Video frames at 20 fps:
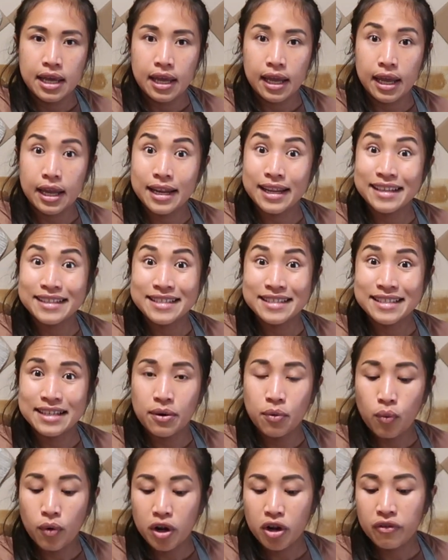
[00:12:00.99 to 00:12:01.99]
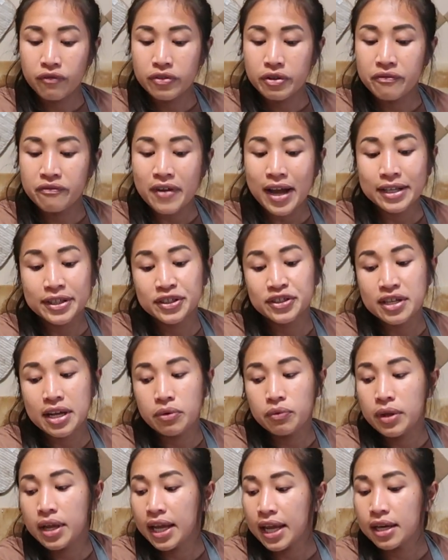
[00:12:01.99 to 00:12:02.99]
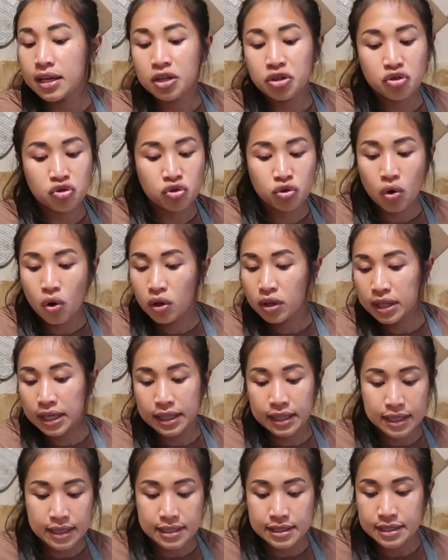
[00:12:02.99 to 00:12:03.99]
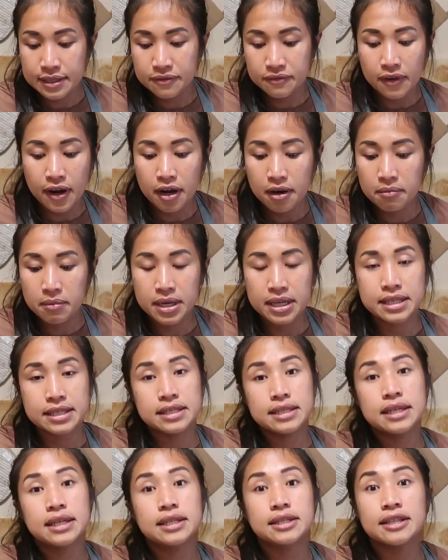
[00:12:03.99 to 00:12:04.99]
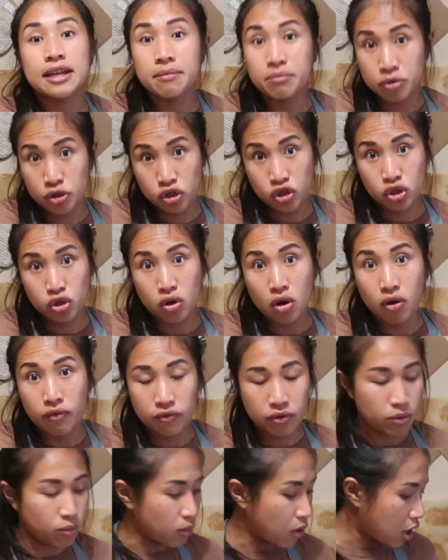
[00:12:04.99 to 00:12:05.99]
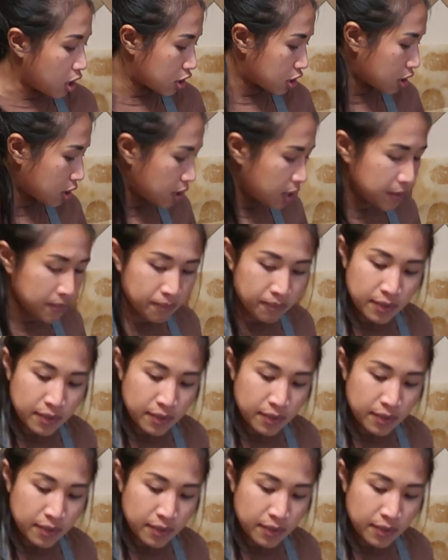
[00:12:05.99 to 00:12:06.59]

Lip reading: it is one of the factors that we can control in this environment is the temperature of the water.